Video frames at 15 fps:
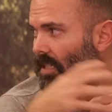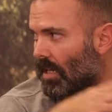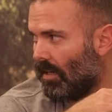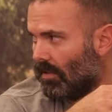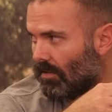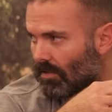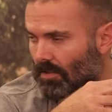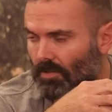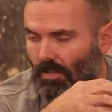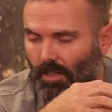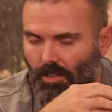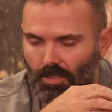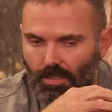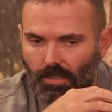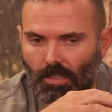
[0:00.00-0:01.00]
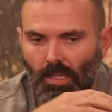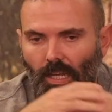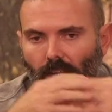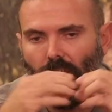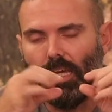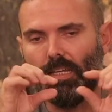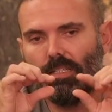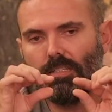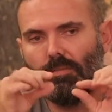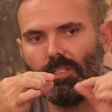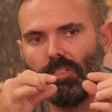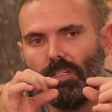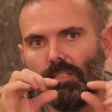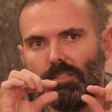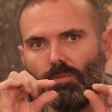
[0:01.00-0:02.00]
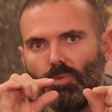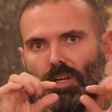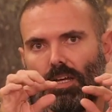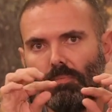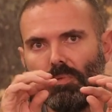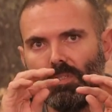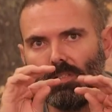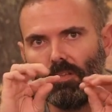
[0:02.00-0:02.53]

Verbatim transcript: tannin mm. structure. Mm. And especially as it ripens,